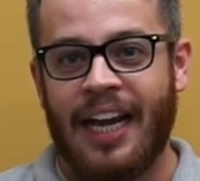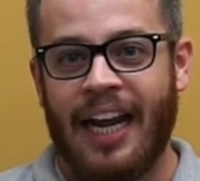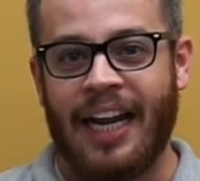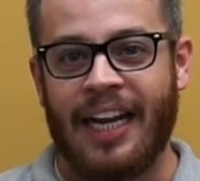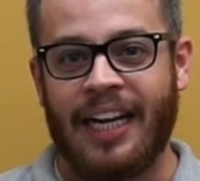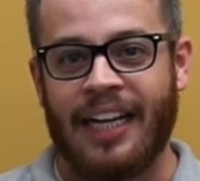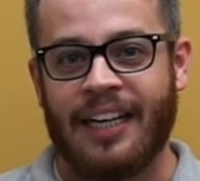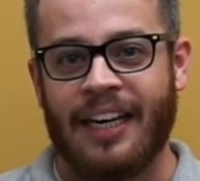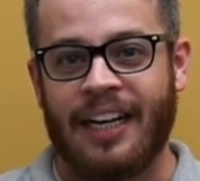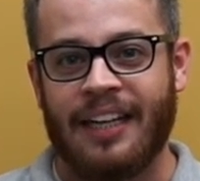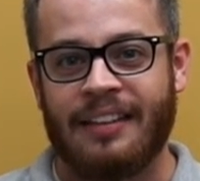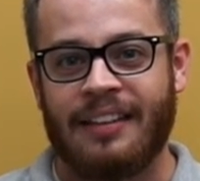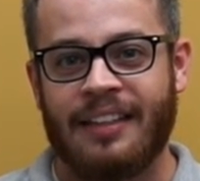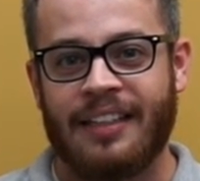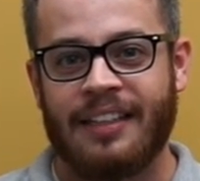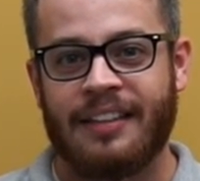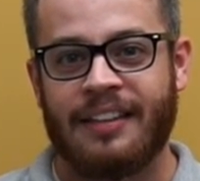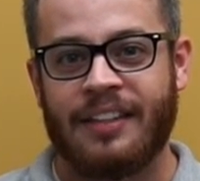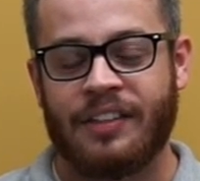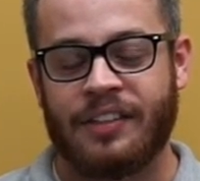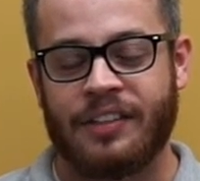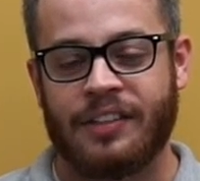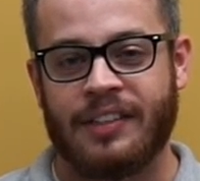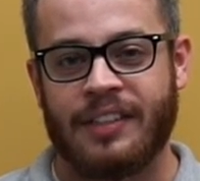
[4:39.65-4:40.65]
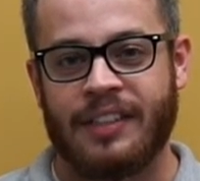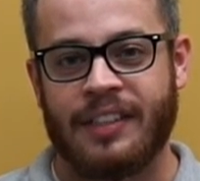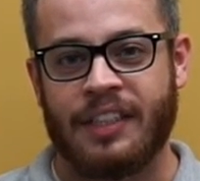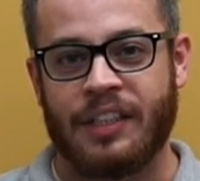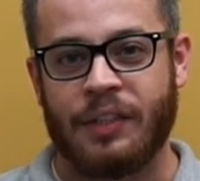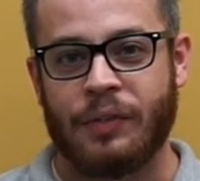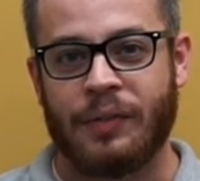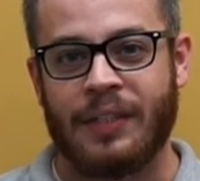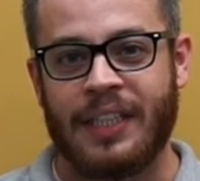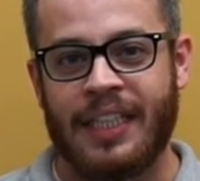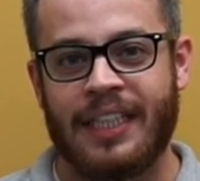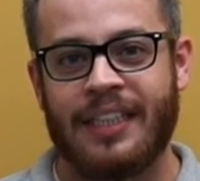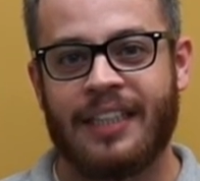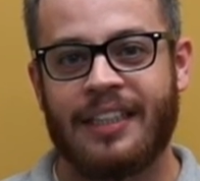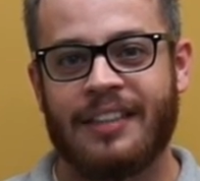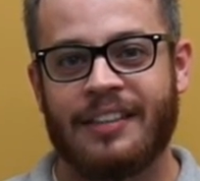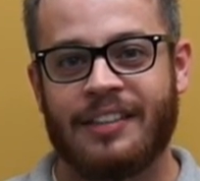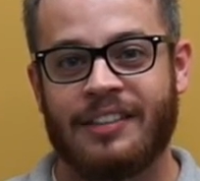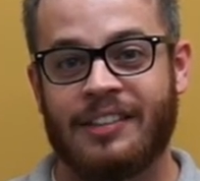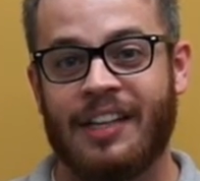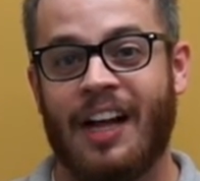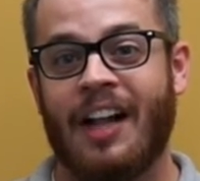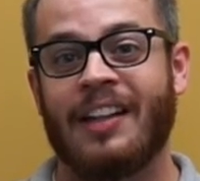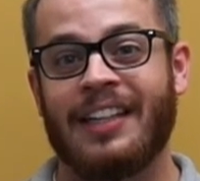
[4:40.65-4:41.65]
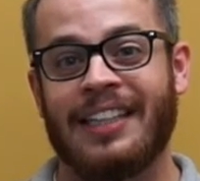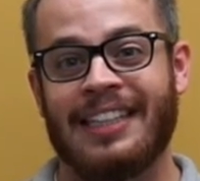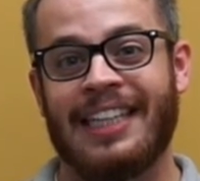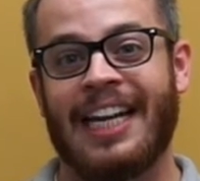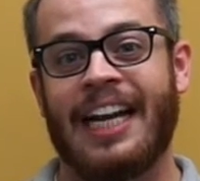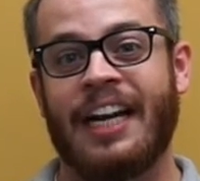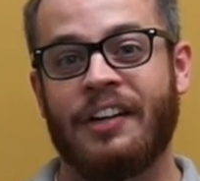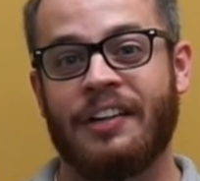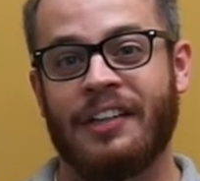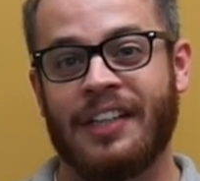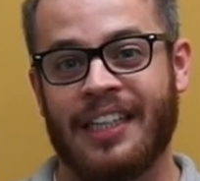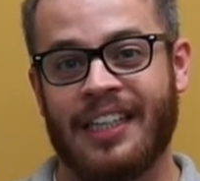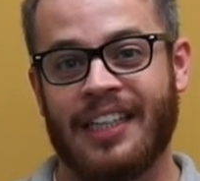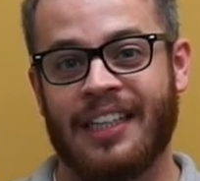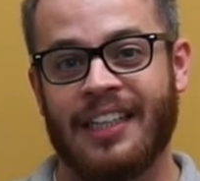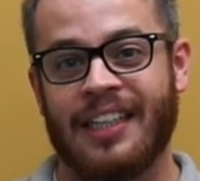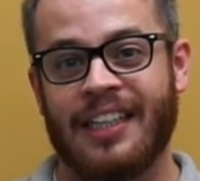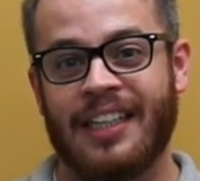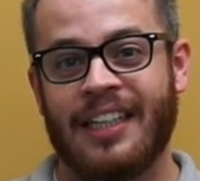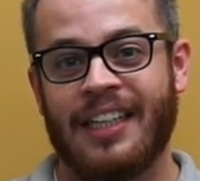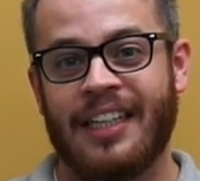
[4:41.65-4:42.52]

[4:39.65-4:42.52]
and I think there's a unique solidarity